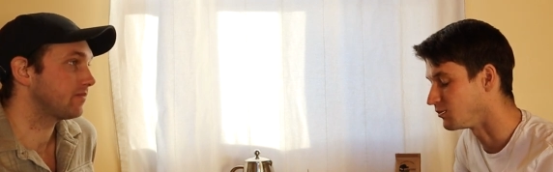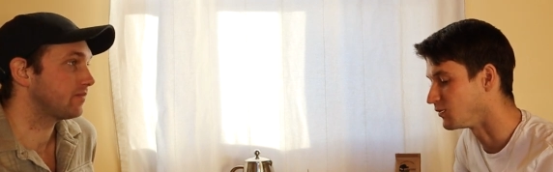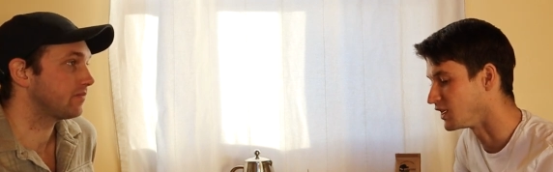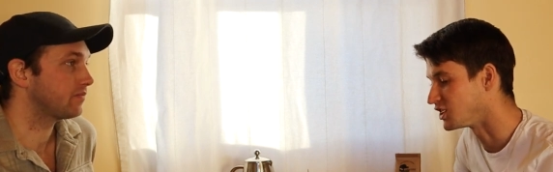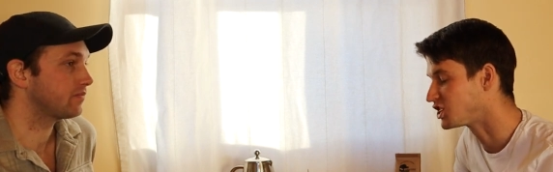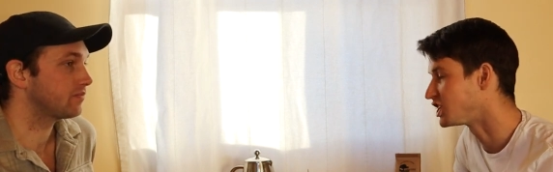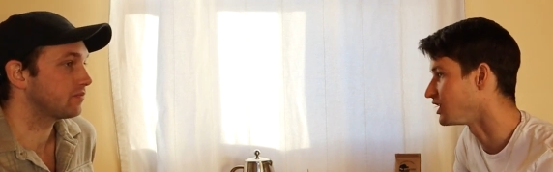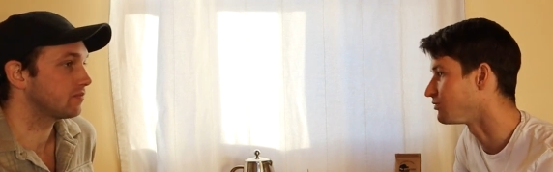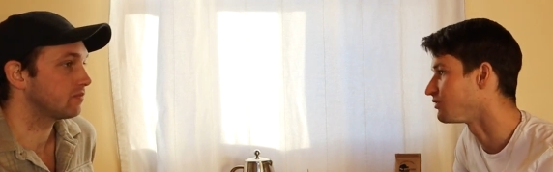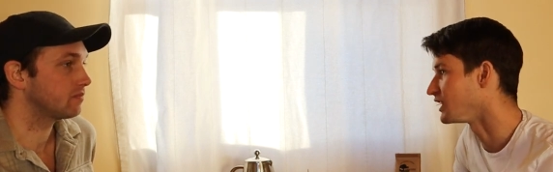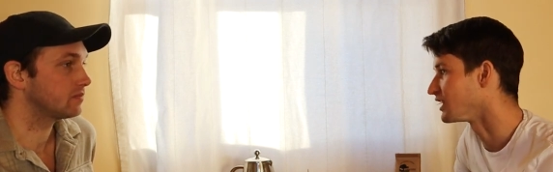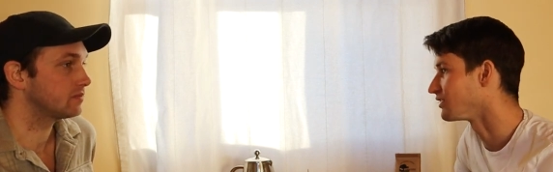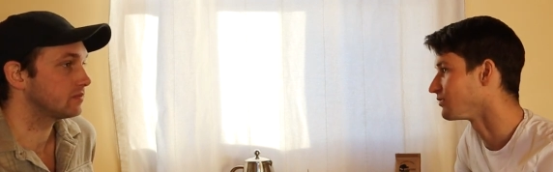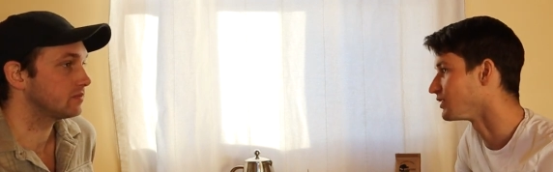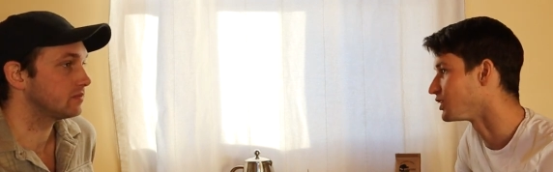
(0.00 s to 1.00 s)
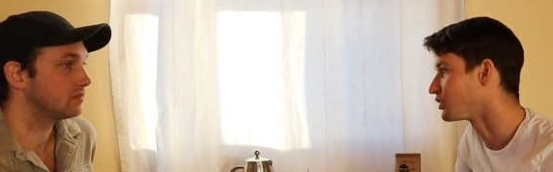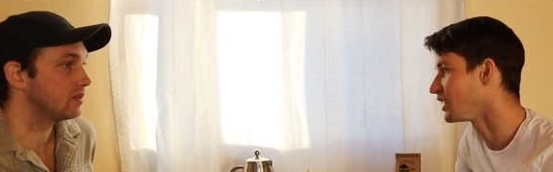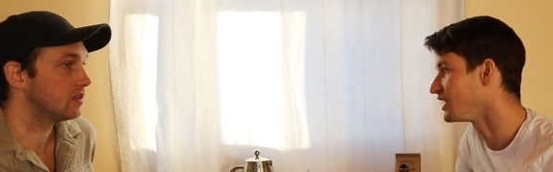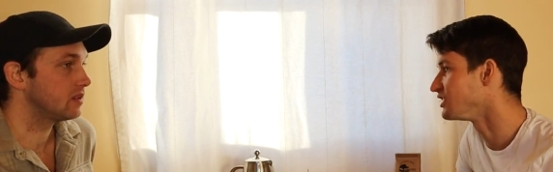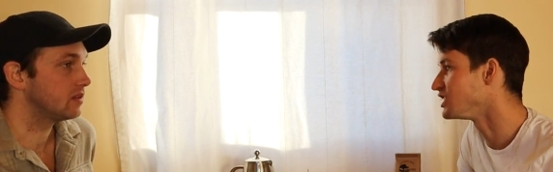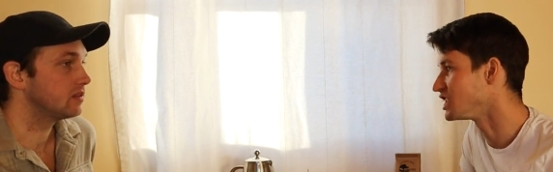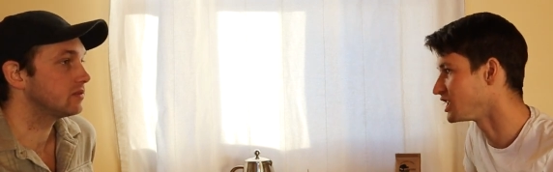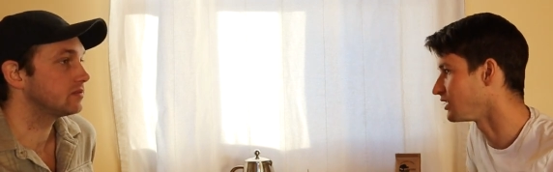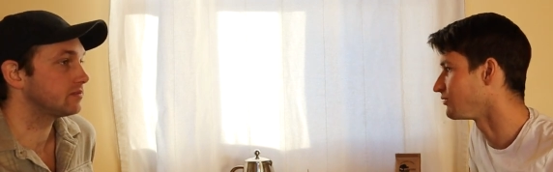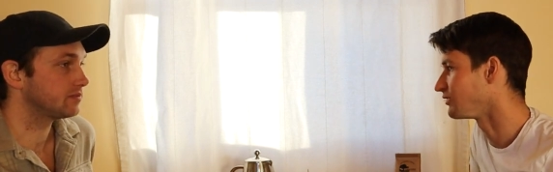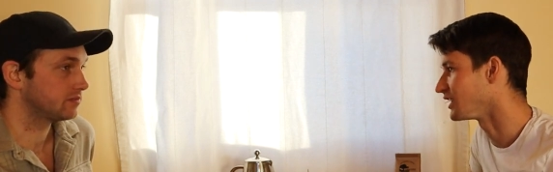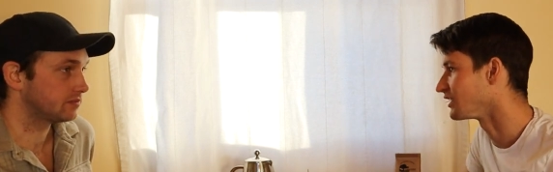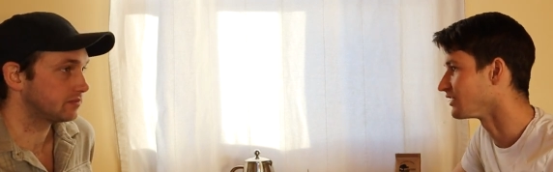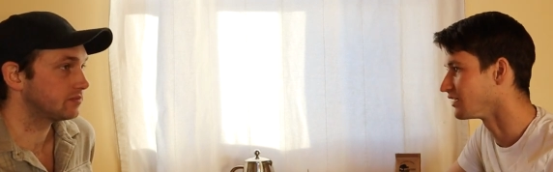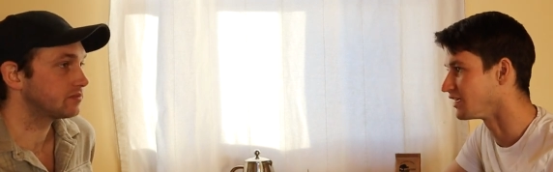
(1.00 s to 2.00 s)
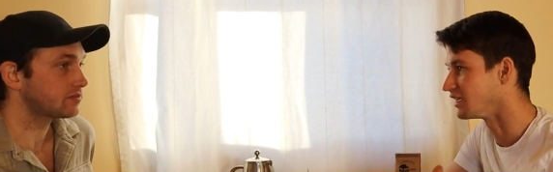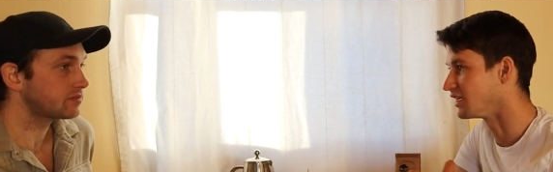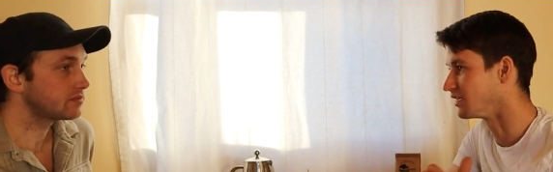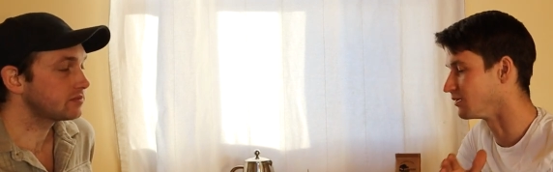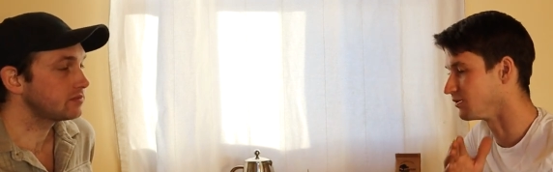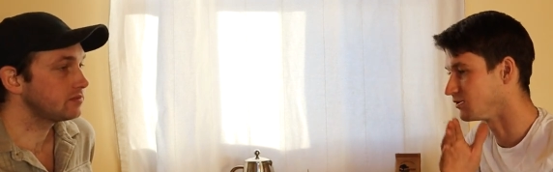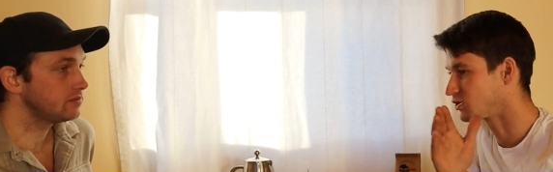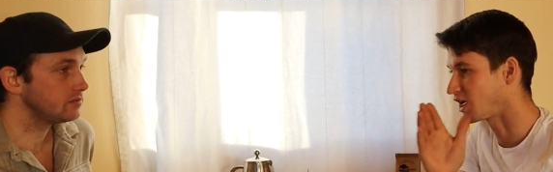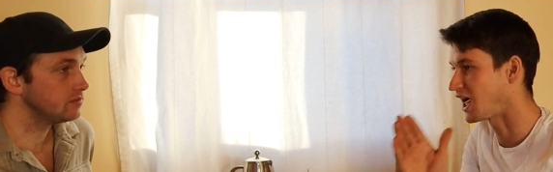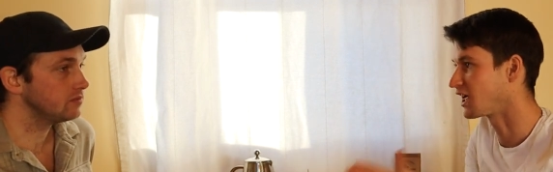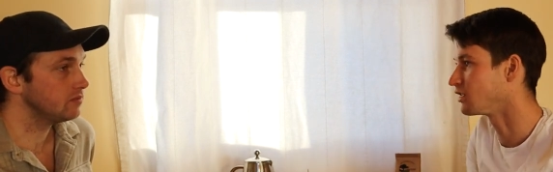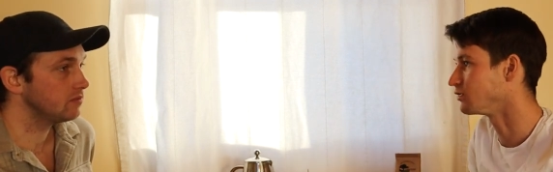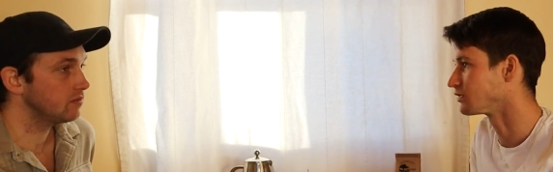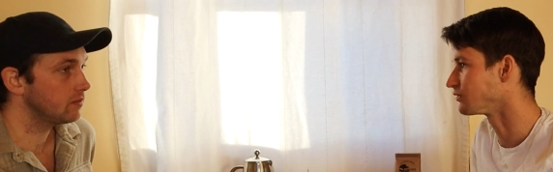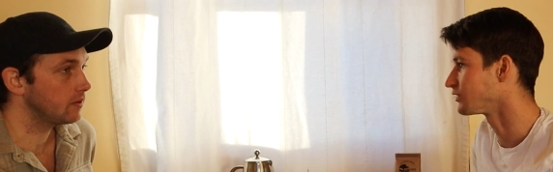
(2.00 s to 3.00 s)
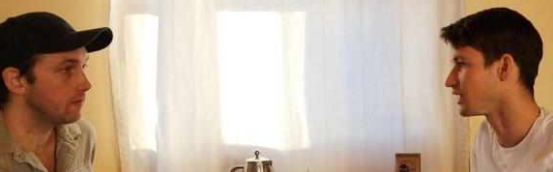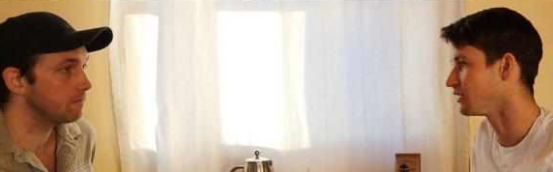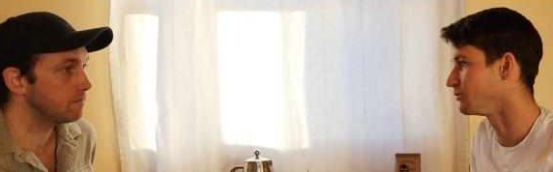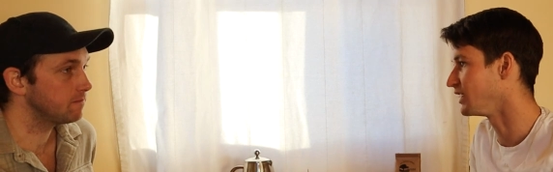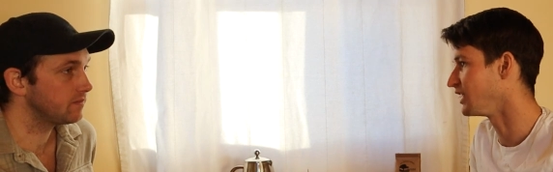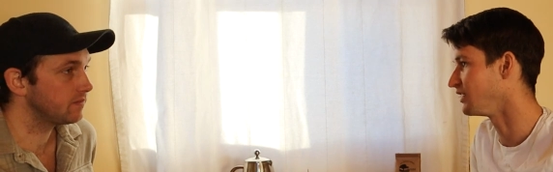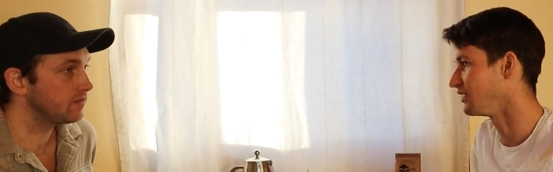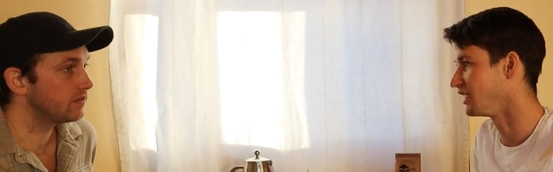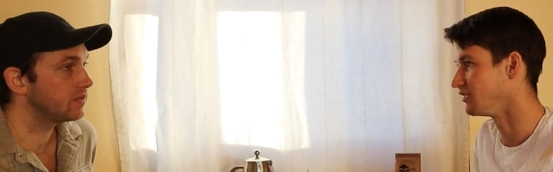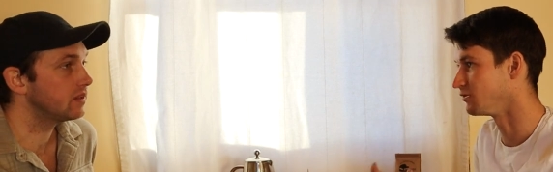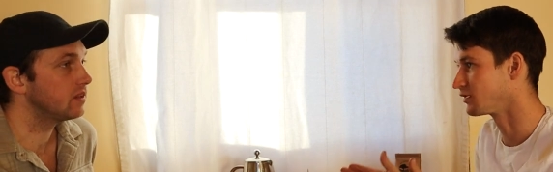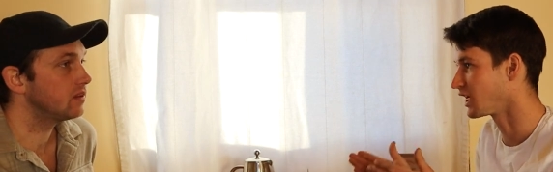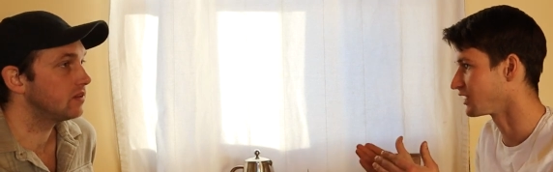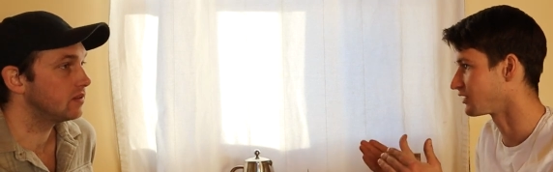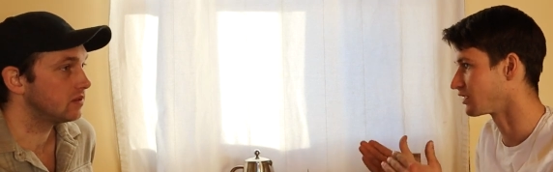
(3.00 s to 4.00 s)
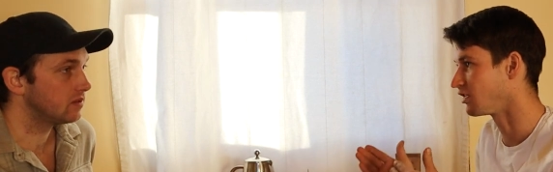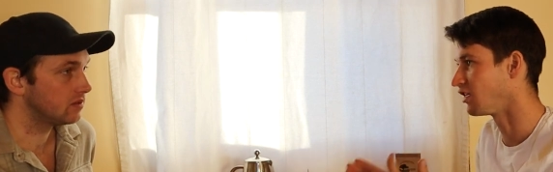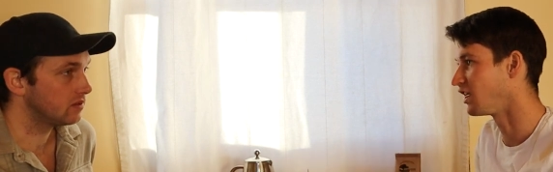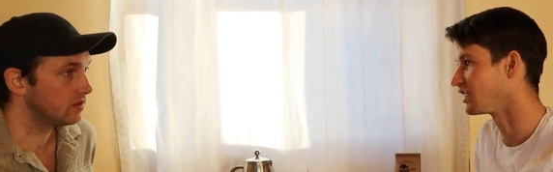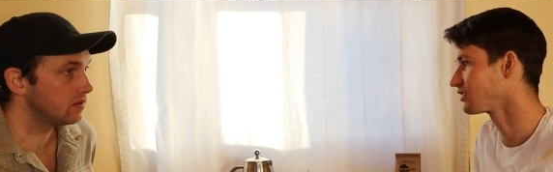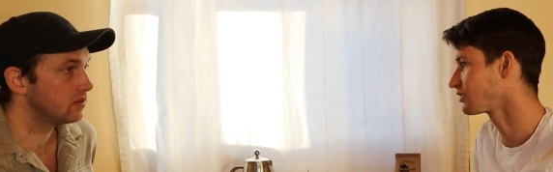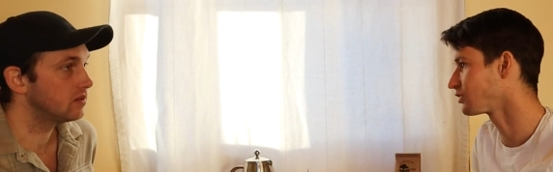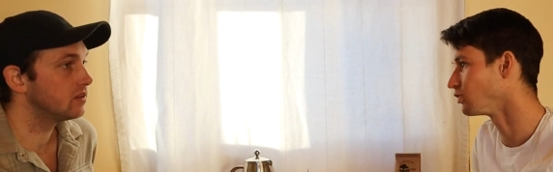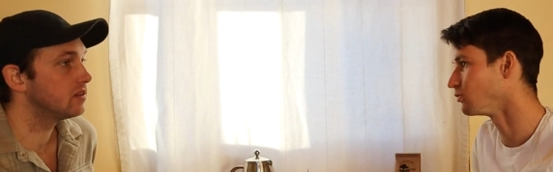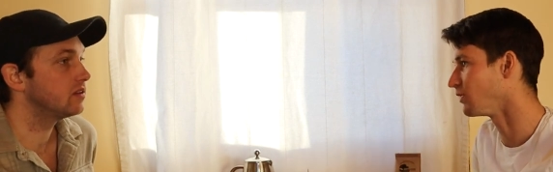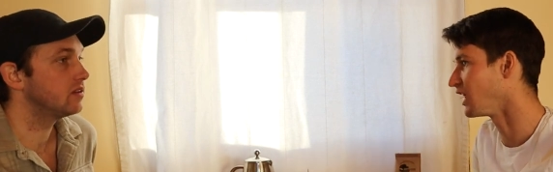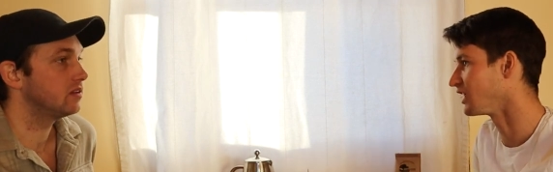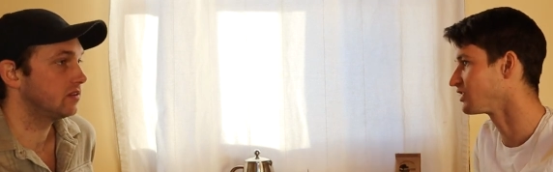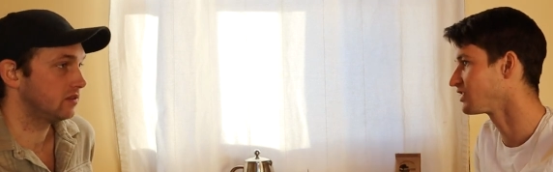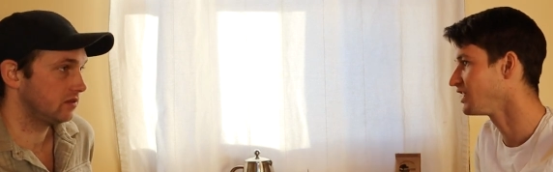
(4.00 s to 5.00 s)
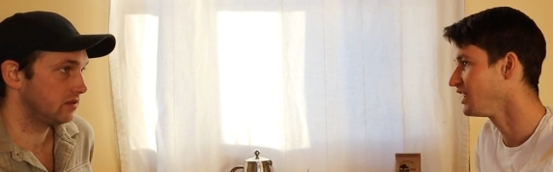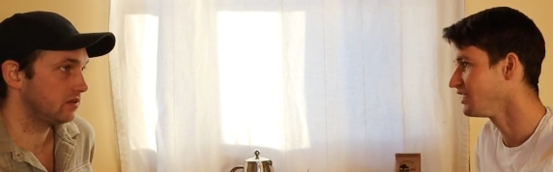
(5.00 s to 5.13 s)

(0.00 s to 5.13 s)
Speaker 1: It's shifting. The trend is shifting. Uh, Trackhoes have come in. They've cut the cost so much.